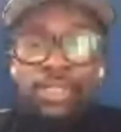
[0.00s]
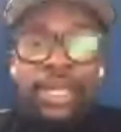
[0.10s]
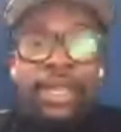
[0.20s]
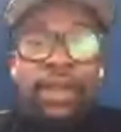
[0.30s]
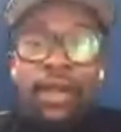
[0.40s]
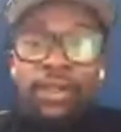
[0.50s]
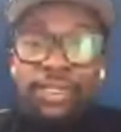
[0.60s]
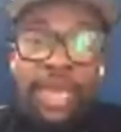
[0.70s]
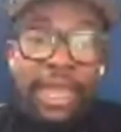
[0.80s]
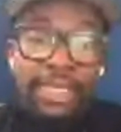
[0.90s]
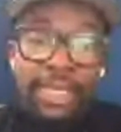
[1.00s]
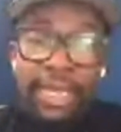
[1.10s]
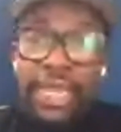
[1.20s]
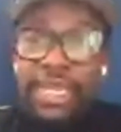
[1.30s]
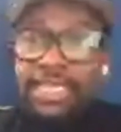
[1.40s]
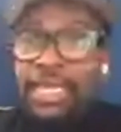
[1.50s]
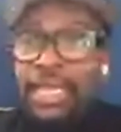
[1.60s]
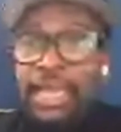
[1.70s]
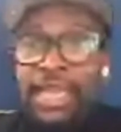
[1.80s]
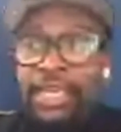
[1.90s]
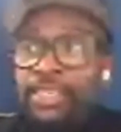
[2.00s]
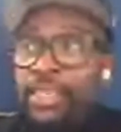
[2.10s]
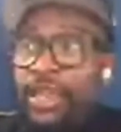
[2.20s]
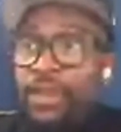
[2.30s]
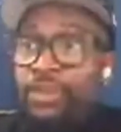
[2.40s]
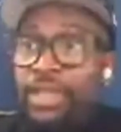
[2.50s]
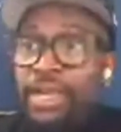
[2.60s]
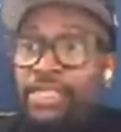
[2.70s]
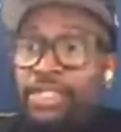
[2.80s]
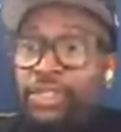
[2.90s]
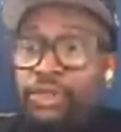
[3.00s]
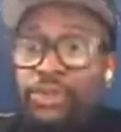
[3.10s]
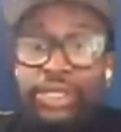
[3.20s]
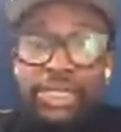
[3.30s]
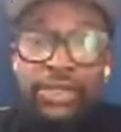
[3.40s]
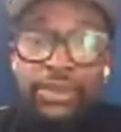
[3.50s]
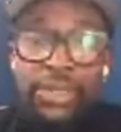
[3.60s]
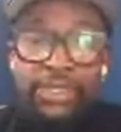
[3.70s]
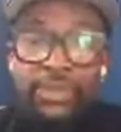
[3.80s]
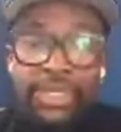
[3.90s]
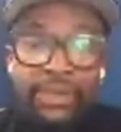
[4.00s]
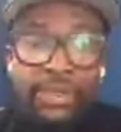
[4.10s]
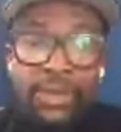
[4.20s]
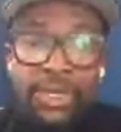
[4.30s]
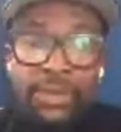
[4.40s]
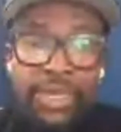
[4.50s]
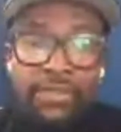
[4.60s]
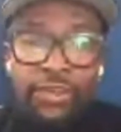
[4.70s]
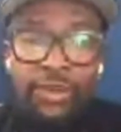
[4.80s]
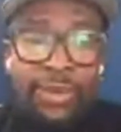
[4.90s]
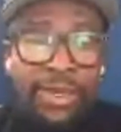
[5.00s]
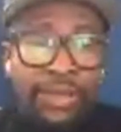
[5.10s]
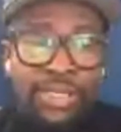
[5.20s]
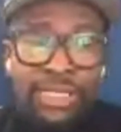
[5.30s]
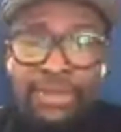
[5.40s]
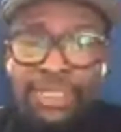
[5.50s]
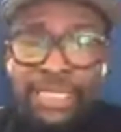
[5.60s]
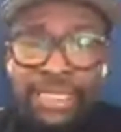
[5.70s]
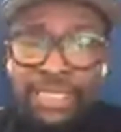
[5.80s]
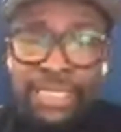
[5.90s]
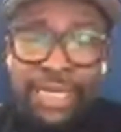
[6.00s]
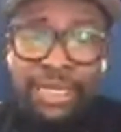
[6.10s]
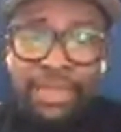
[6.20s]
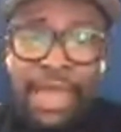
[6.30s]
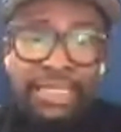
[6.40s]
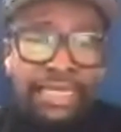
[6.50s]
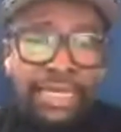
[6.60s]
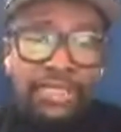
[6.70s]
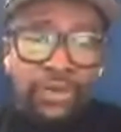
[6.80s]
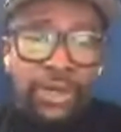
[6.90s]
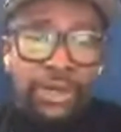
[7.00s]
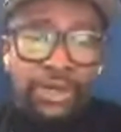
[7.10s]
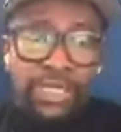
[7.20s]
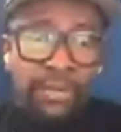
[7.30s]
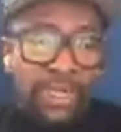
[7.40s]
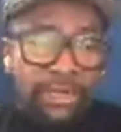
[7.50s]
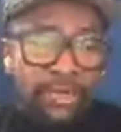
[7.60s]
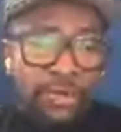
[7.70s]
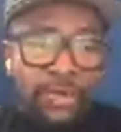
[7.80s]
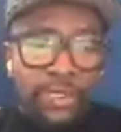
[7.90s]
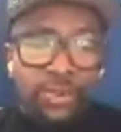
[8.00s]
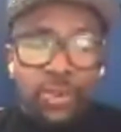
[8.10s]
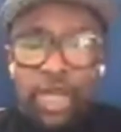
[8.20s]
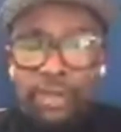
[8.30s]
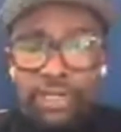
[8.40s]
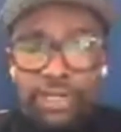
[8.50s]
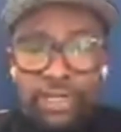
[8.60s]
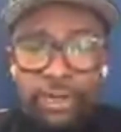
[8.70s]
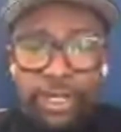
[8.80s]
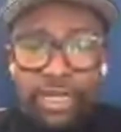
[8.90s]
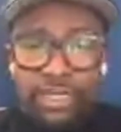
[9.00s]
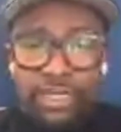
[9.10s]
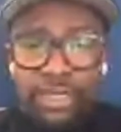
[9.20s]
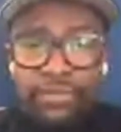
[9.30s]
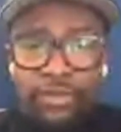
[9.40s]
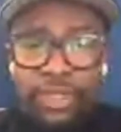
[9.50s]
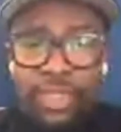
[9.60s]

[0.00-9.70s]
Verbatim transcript: their like solution or like the way they were trying to make it feel better is they would send us like a latte truck or something. We would just walk up to the truck and just get free lattes like five o'clock in the morning.